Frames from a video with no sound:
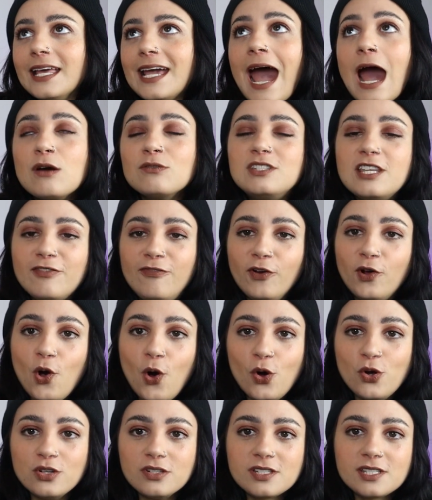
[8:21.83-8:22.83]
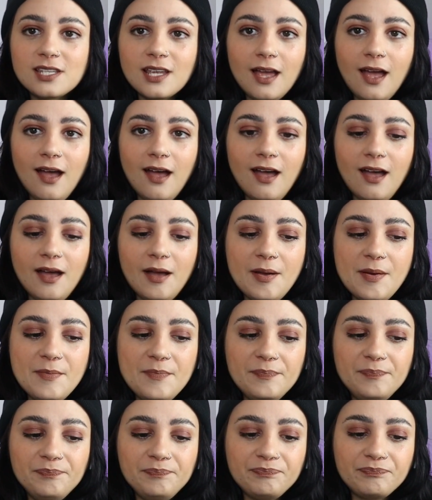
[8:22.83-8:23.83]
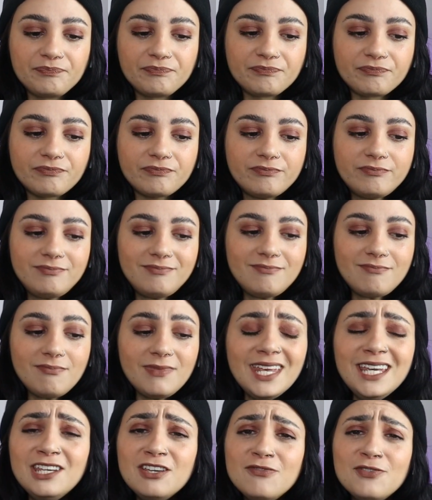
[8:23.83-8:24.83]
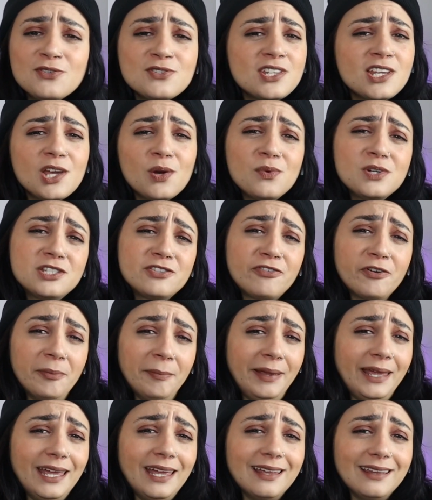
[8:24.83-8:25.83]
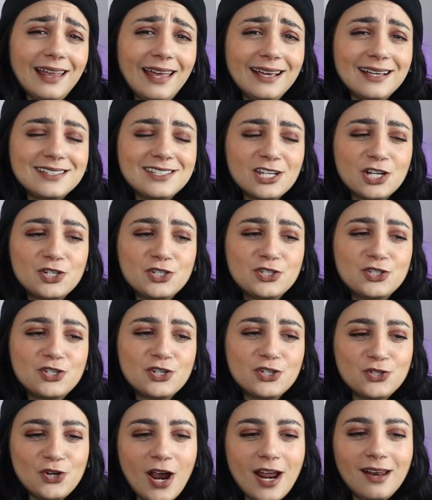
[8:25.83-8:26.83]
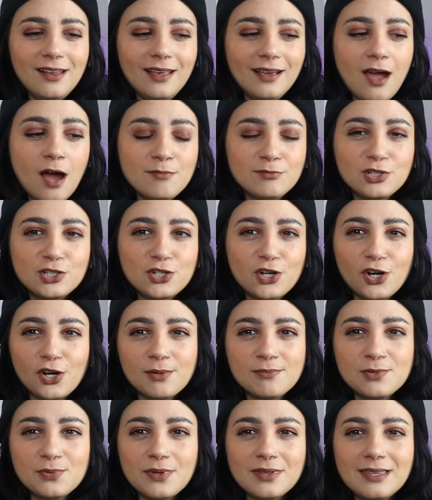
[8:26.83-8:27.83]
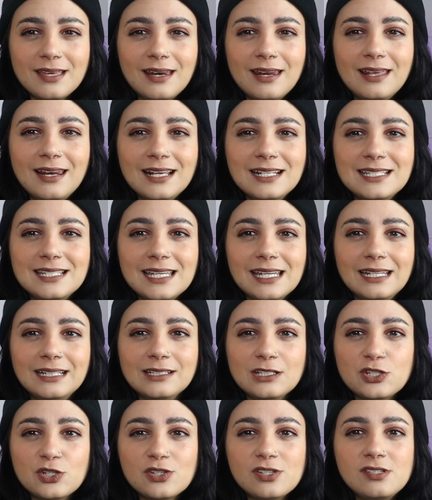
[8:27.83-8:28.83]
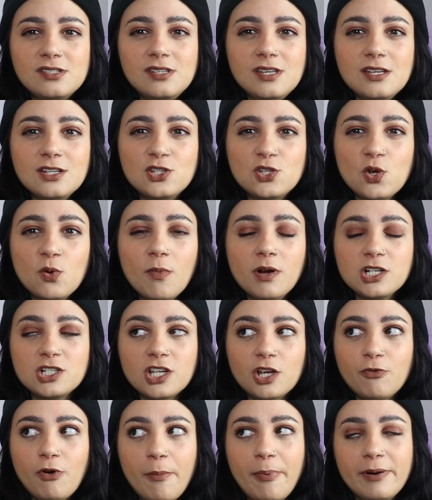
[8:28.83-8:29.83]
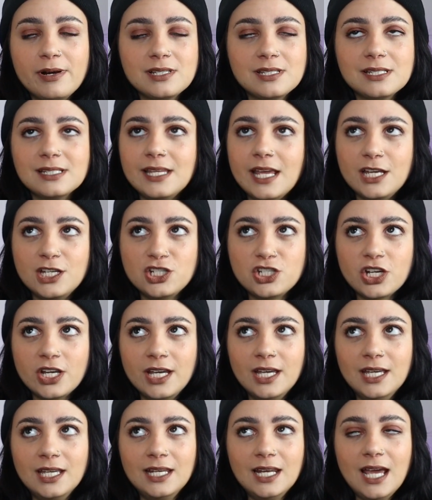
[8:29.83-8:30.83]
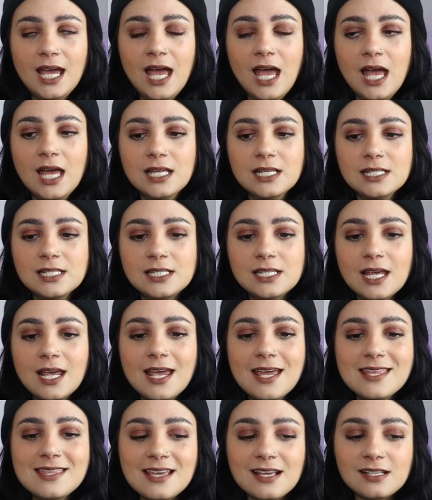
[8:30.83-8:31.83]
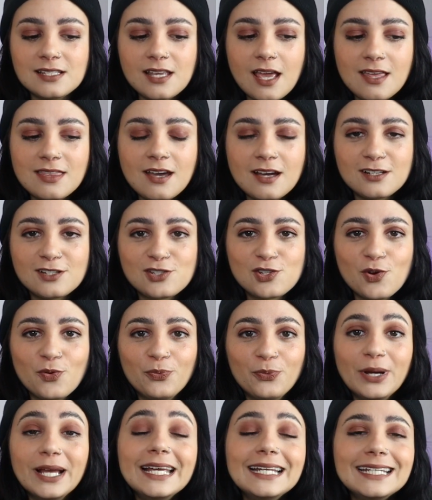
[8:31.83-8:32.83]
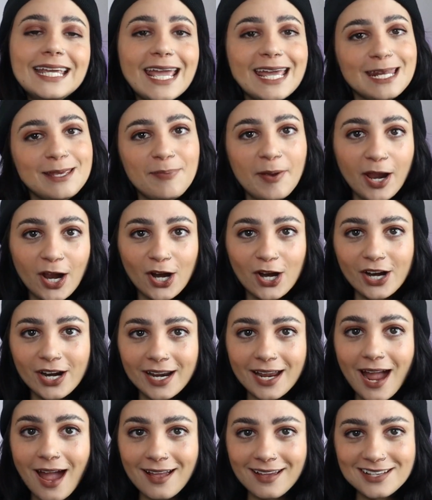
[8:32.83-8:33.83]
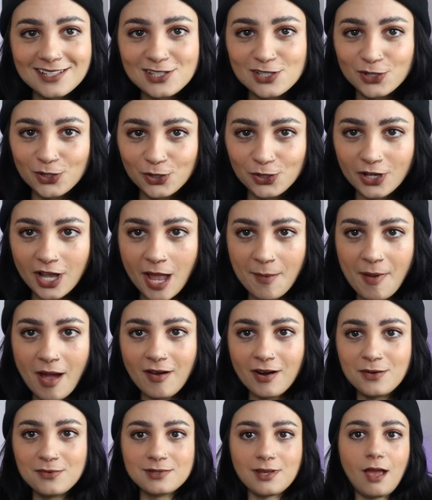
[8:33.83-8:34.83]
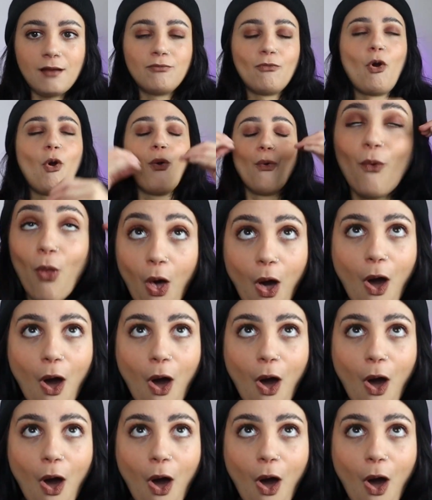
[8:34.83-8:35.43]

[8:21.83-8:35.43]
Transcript: like how difficult and confusing it was for me, like to try to like come to terms with it. And I didn't see too much like representation and things like that. So when Katy Perry, I Kissed a Girl came out, it was like